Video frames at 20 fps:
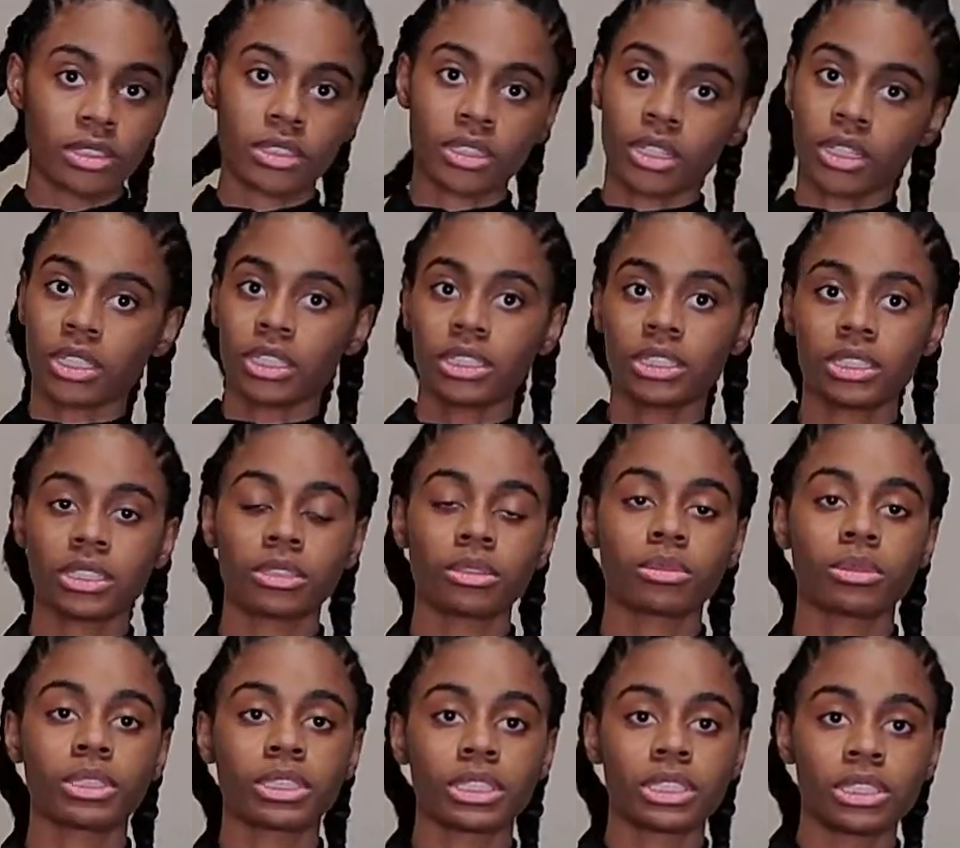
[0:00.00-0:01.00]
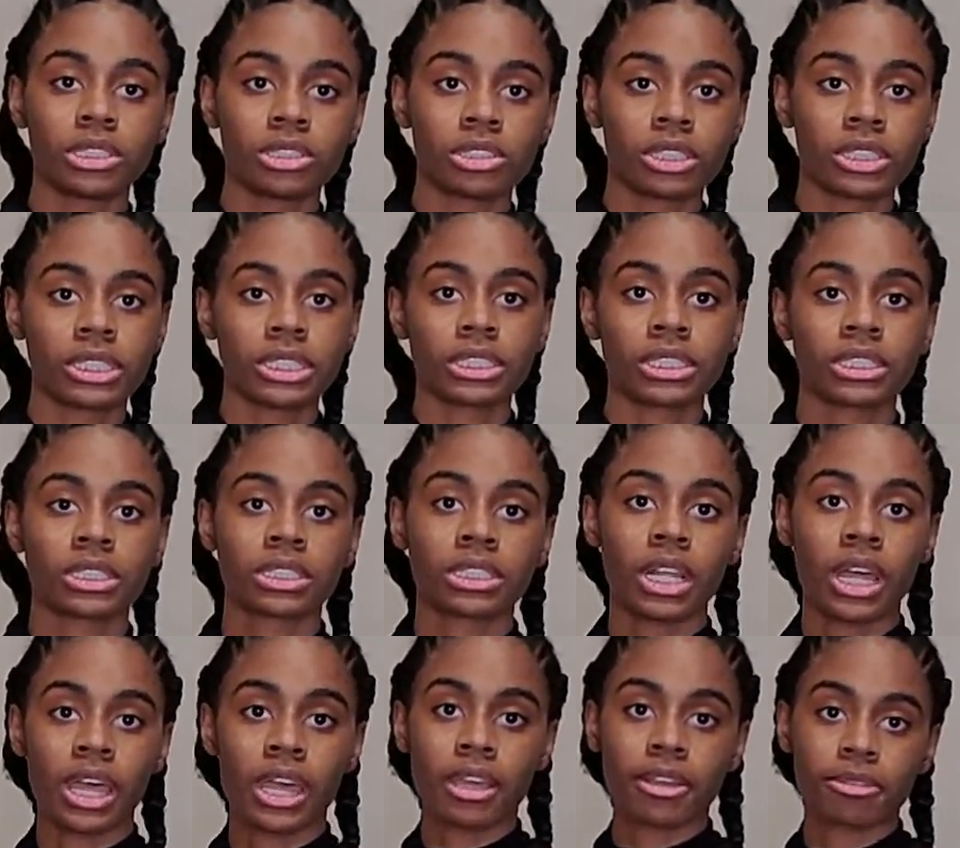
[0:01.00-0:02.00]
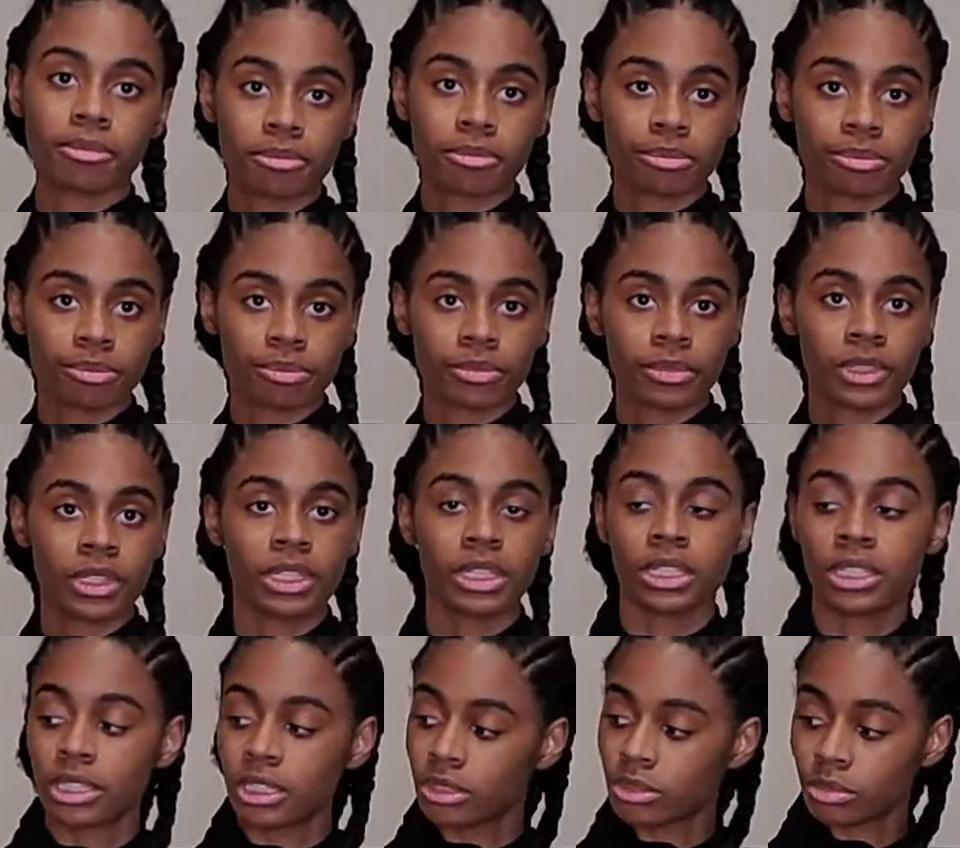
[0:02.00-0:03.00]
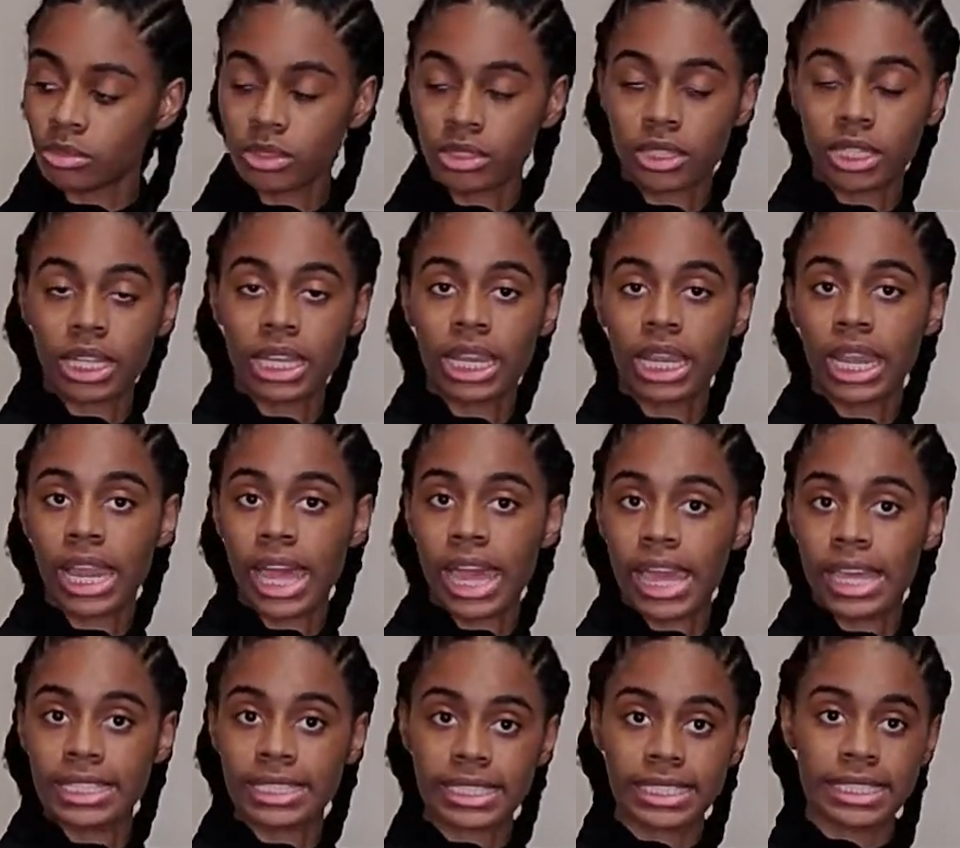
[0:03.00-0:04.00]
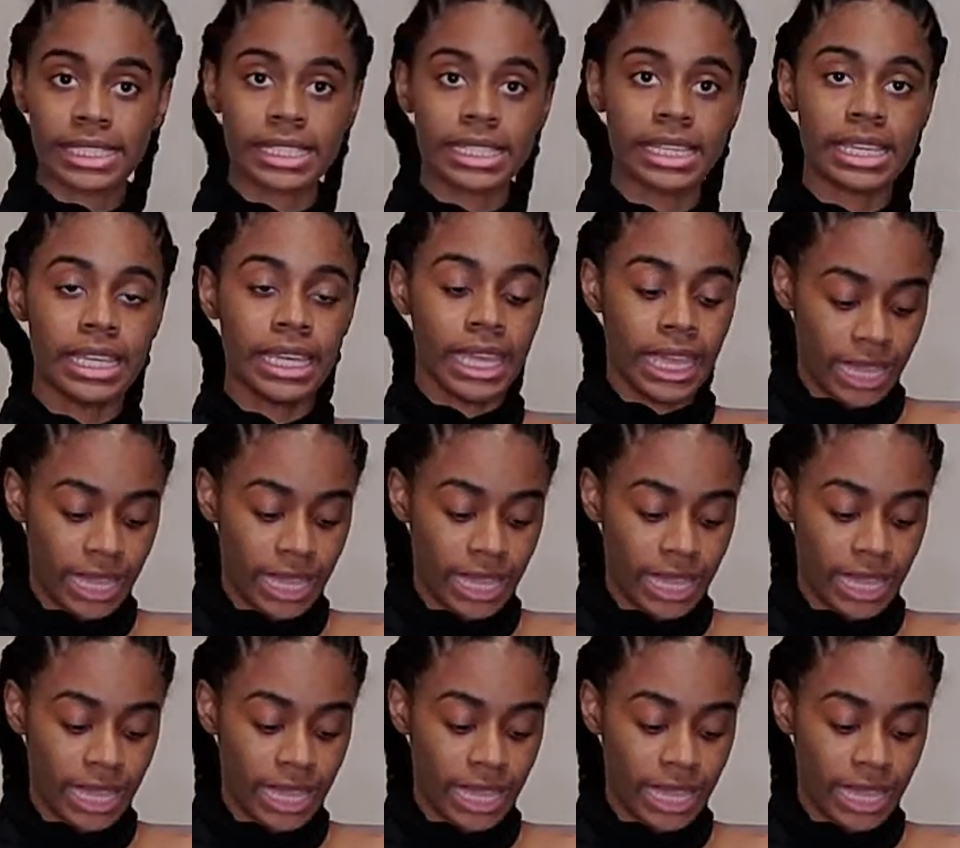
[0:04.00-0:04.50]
So this is what this dress looks like. It's real classy